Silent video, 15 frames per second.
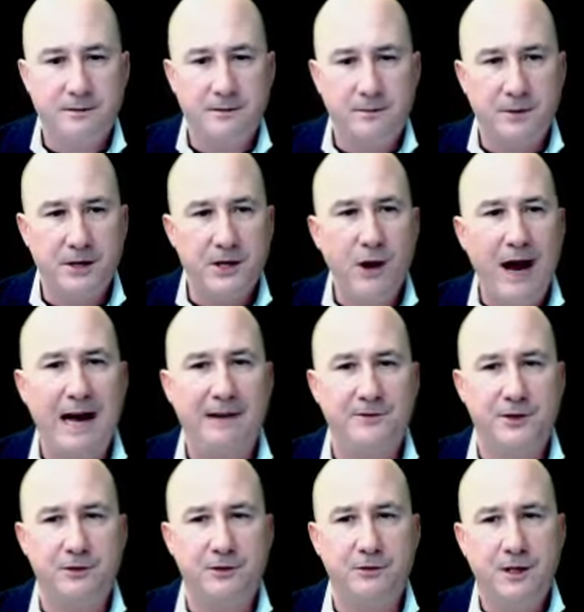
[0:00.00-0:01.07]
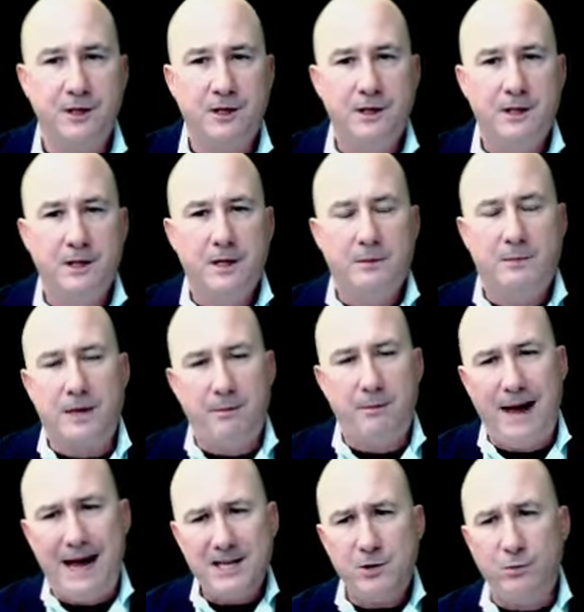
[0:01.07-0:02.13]
But you have to. But
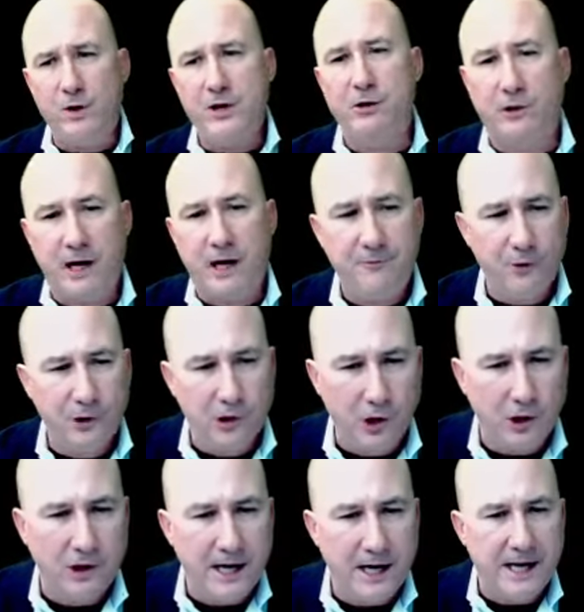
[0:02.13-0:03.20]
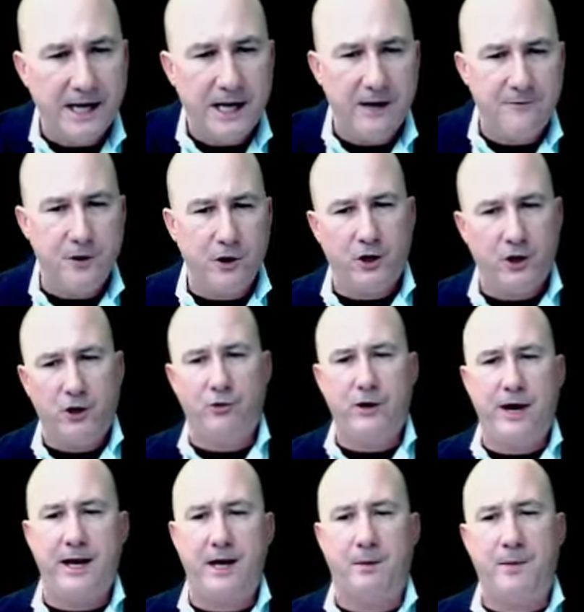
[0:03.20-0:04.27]
imagine what your life would look like if you could
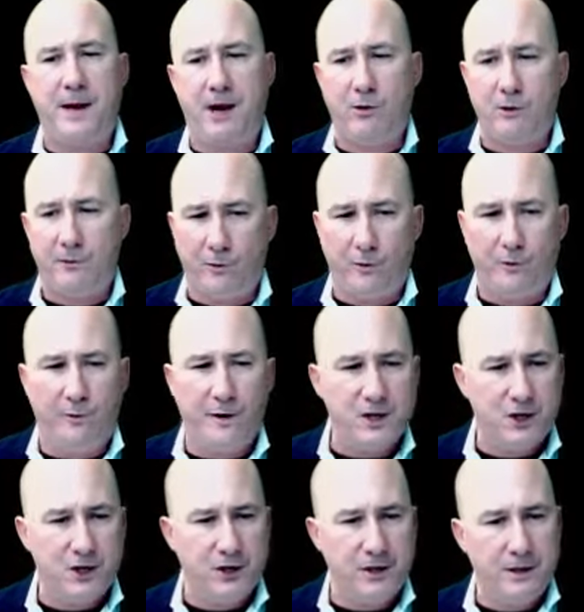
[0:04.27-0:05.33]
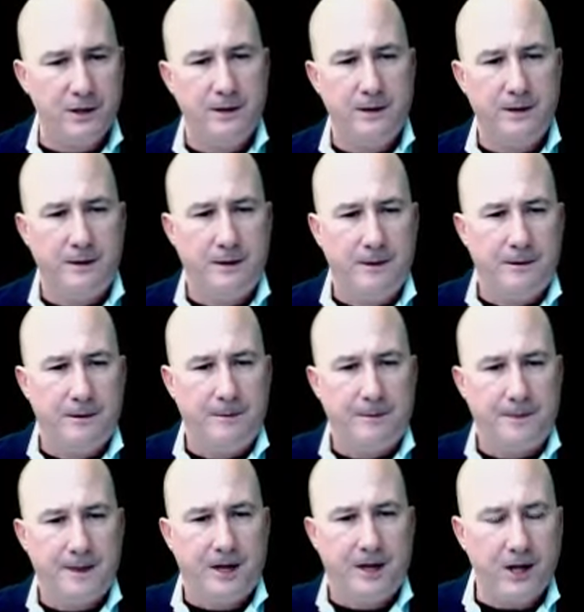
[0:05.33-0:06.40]
create a powerful vision,
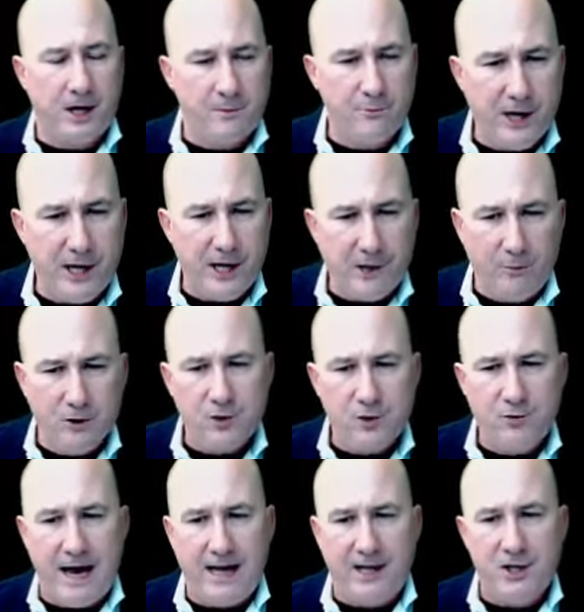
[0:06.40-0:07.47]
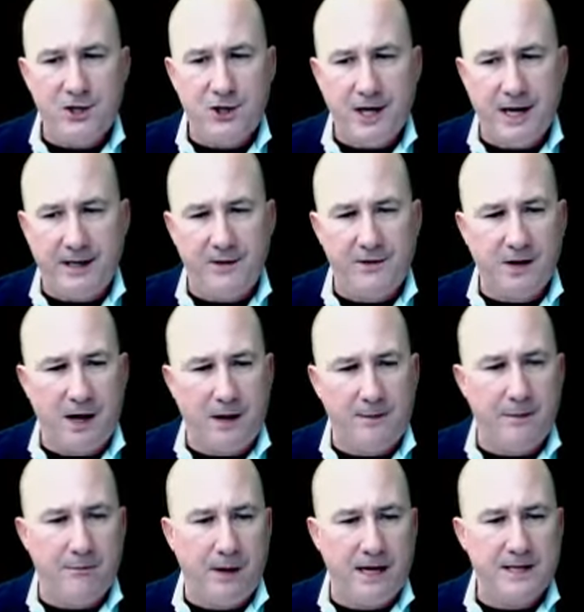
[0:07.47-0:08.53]
an unbreakable strategy, and a dominant
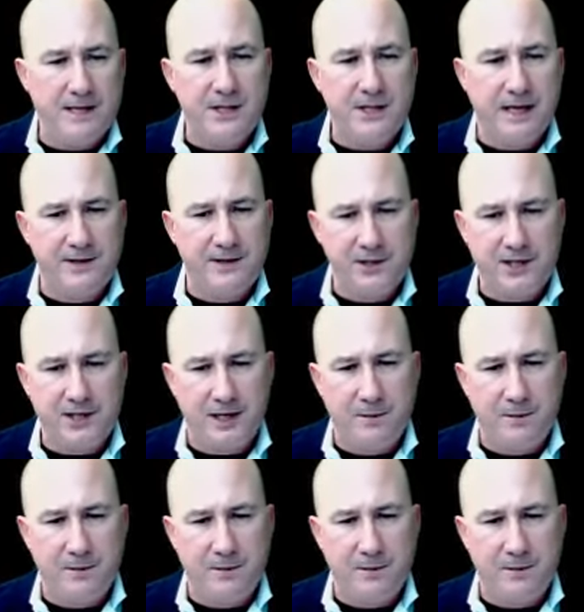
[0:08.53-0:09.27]
mindset to set a